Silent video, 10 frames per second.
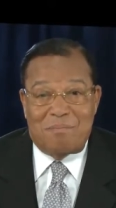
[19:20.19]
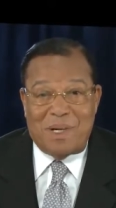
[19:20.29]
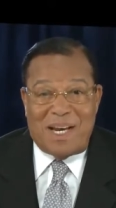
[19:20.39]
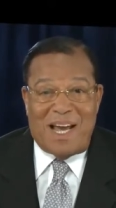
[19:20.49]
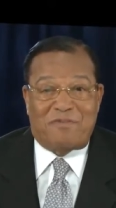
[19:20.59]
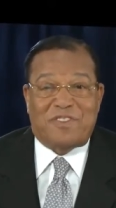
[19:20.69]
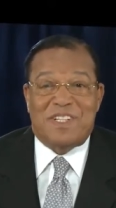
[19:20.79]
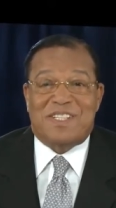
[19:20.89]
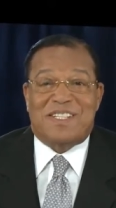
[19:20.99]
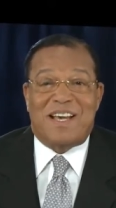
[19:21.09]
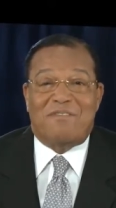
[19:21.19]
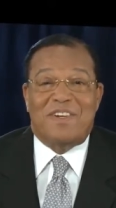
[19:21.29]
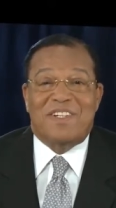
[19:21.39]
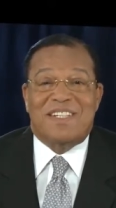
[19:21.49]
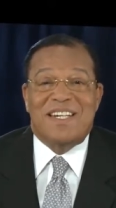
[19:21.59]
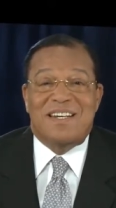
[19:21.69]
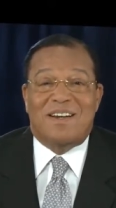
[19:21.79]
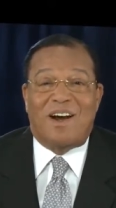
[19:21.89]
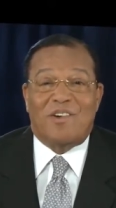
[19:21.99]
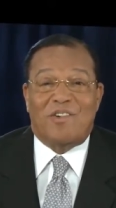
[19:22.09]
But after
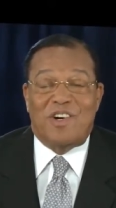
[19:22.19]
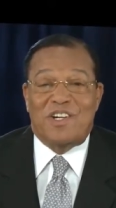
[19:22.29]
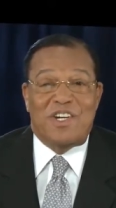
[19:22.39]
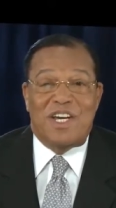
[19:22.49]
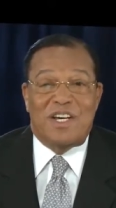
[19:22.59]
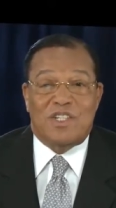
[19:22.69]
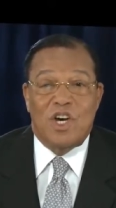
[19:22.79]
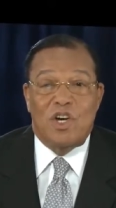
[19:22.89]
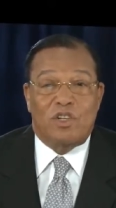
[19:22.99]
seventeen hundred years,